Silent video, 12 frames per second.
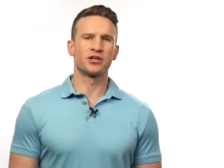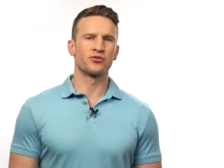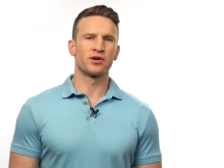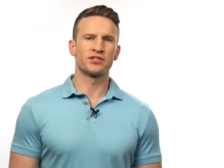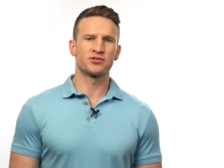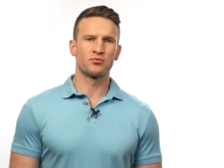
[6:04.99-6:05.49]

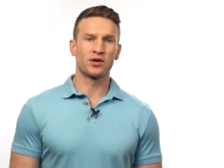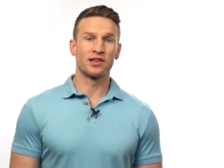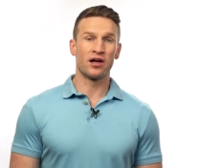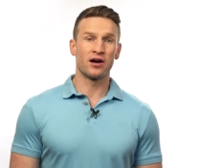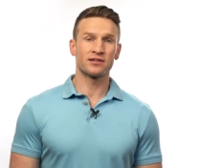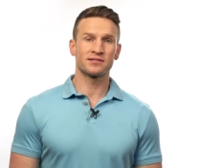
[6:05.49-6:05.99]
generation we
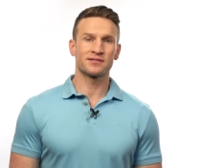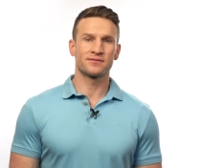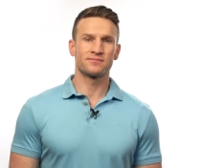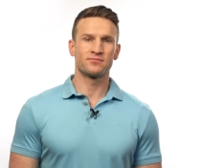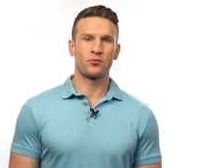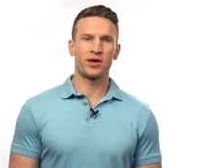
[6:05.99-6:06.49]

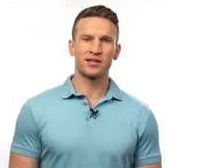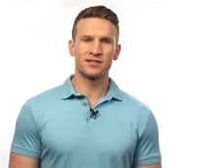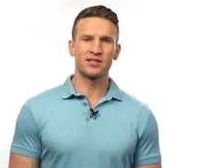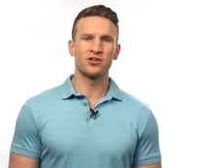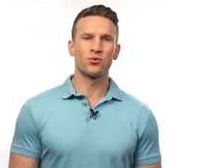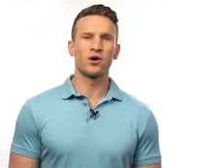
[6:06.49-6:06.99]
lost, we
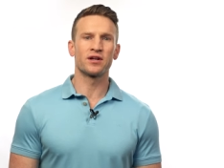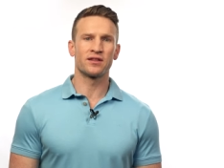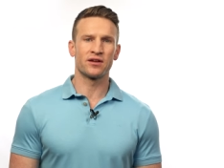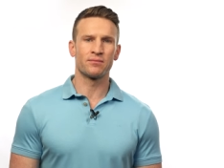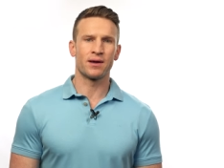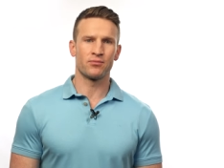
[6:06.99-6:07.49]
continue on
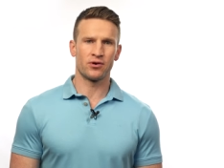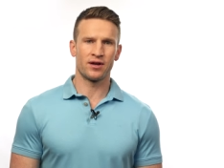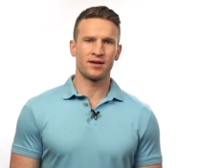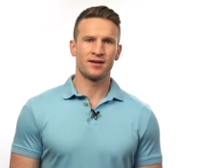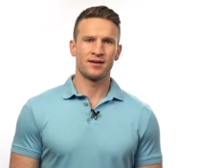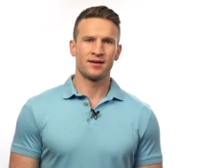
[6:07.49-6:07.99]
in their memory